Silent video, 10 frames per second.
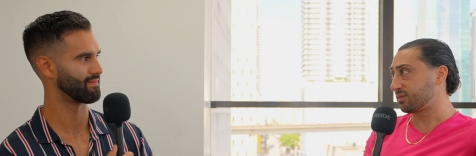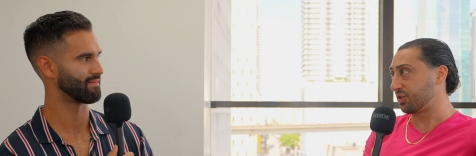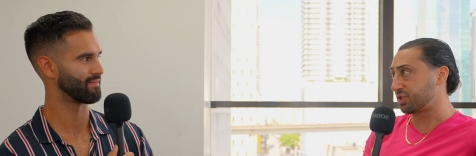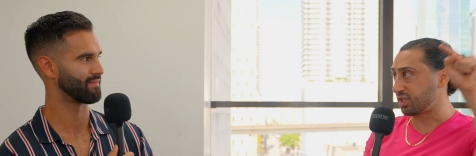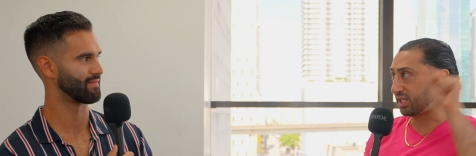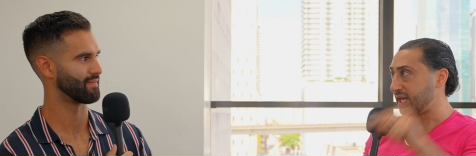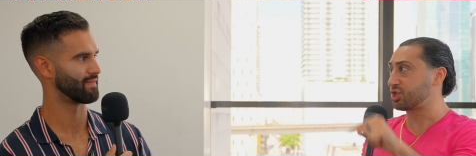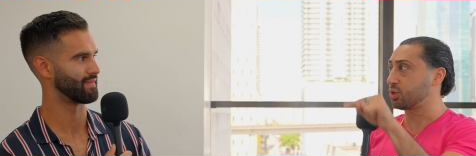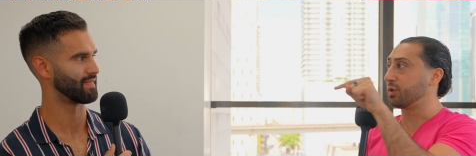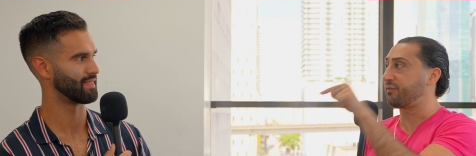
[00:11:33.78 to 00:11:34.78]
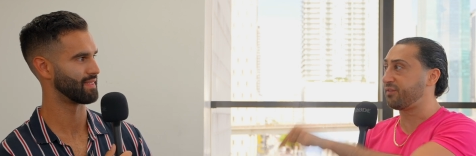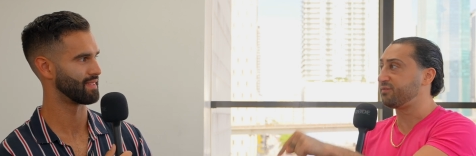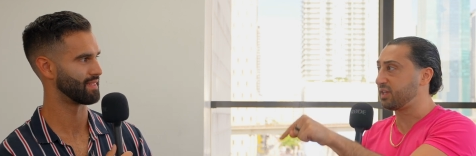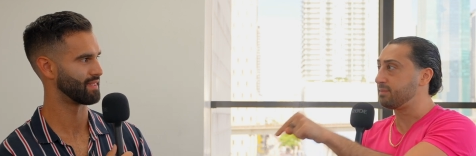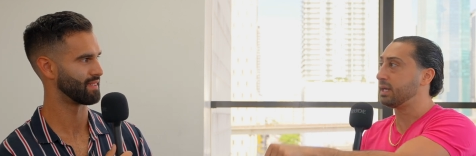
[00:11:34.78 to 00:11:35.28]
Speaker 1: versus yes to a
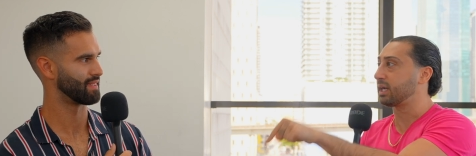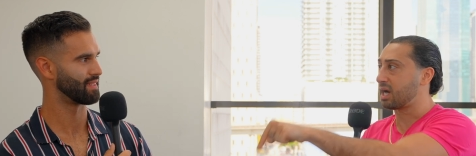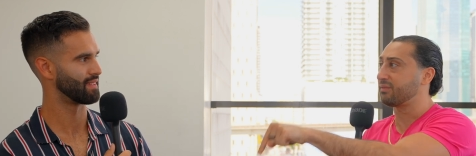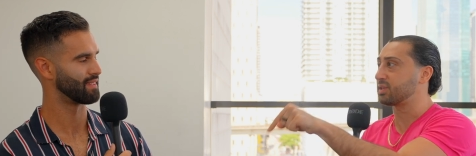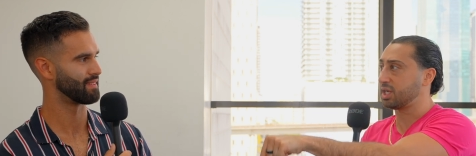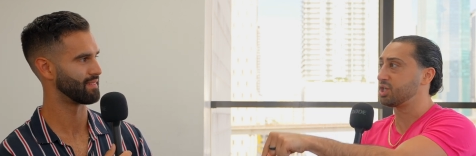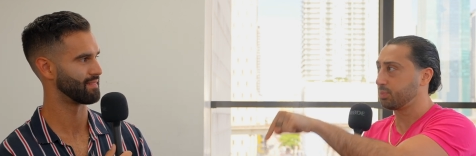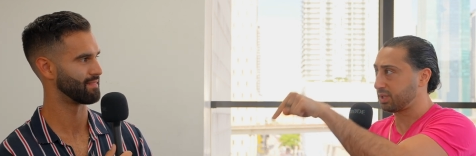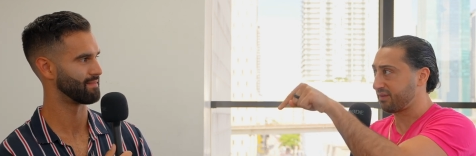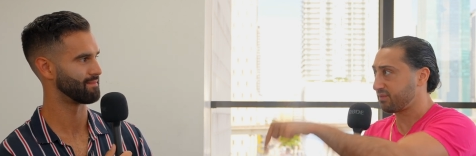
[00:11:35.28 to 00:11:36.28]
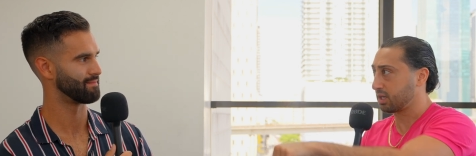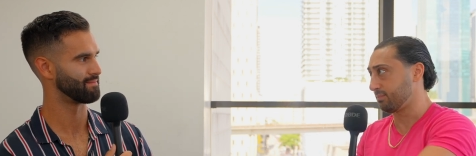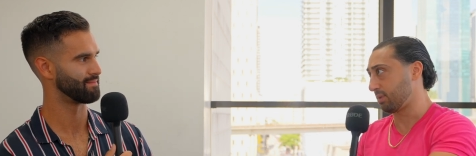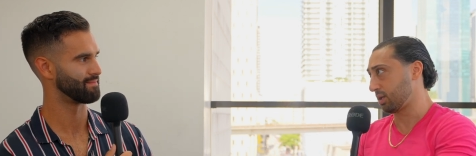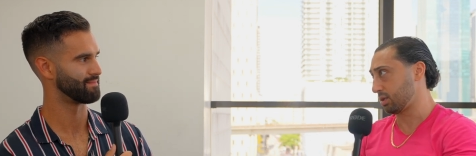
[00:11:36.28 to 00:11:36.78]
15 minute conversation with that fucking
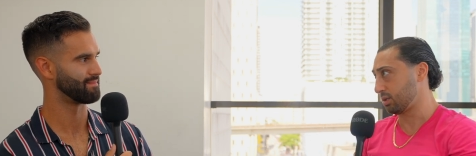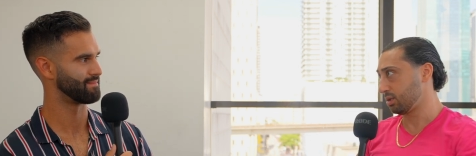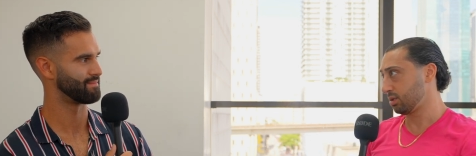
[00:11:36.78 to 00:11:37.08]
burger.